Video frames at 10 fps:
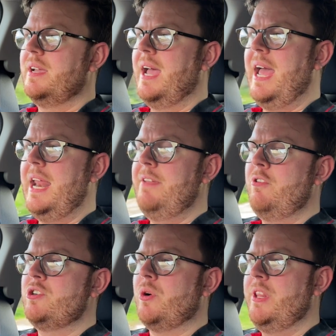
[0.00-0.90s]
And if
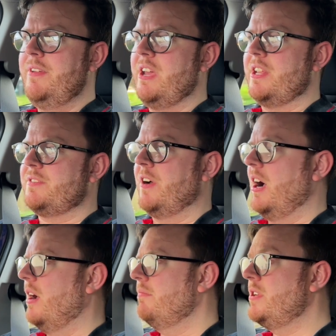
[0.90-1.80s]
you're enjoying the video thus
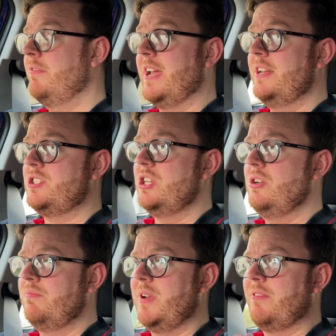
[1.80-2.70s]
far, don't forget
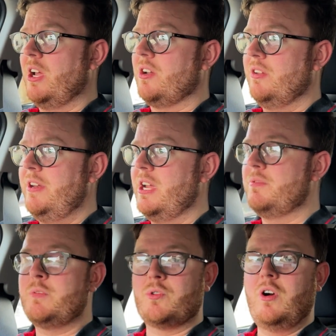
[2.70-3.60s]
to leave a like on the video,
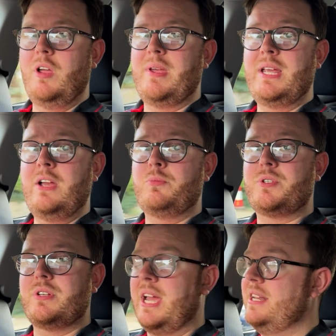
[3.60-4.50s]
subscribe, it
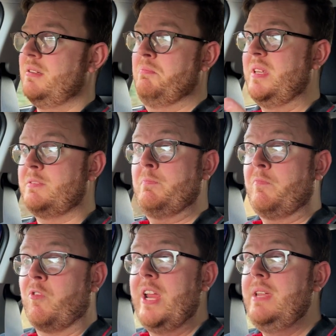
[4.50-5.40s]
helps, and it's
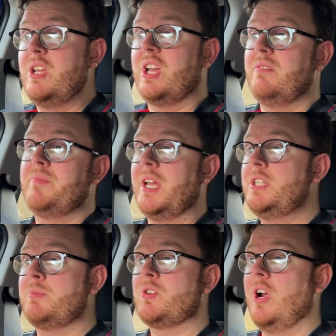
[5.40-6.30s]
free. You can
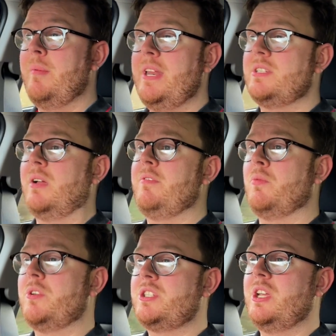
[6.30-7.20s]
unsubscribe anytime if you
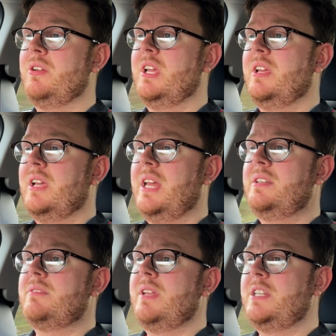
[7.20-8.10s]
want to,
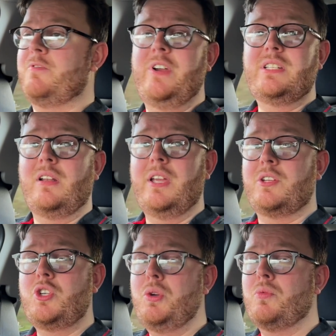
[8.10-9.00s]
and it's free to
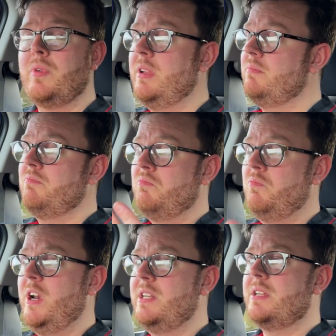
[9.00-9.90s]
like too, and it
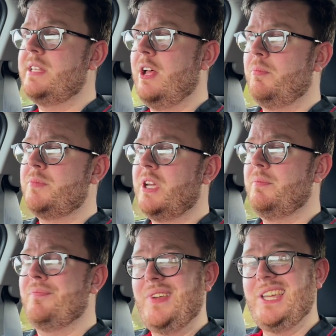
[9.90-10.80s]
really does help, so
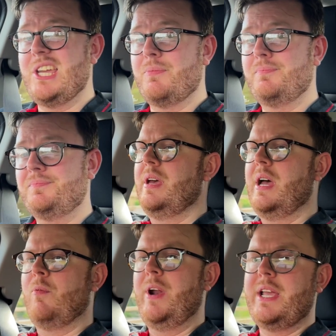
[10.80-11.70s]
thank you.
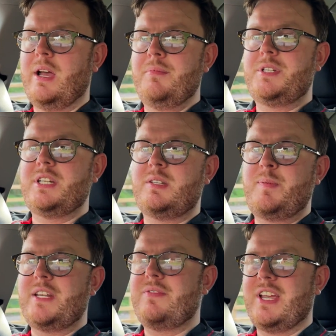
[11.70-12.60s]
When it comes to
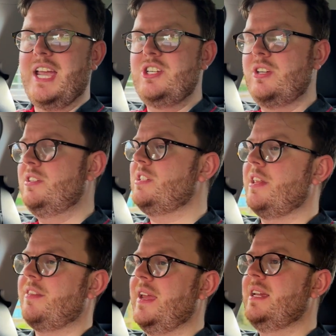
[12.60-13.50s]
specifications,
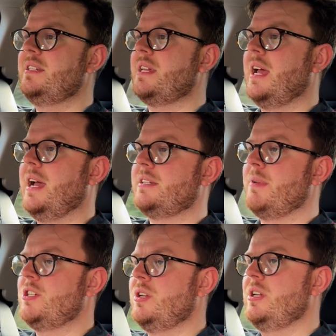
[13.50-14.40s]
things, as
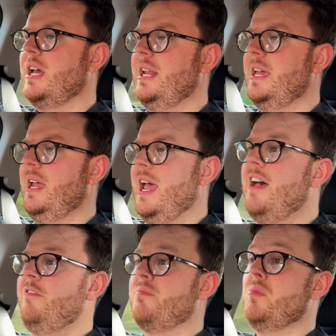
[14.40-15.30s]
mentioned earlier,
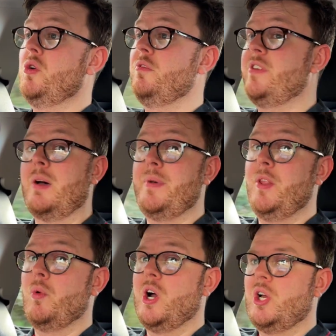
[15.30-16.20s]
have moved up in
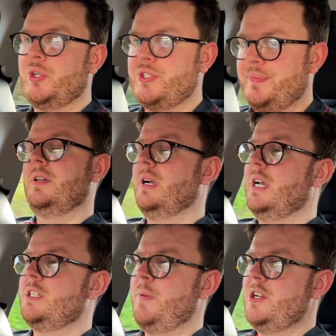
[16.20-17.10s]
the world,
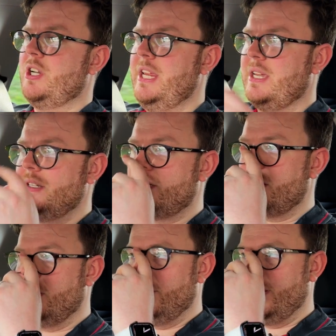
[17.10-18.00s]
especially
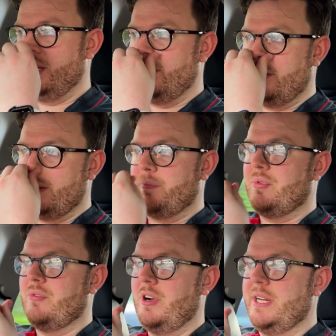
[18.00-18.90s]
considering the
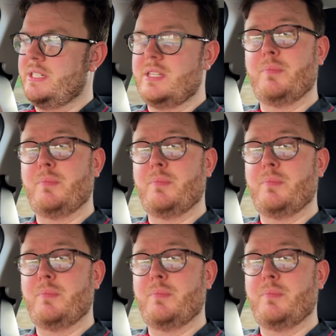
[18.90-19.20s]
price.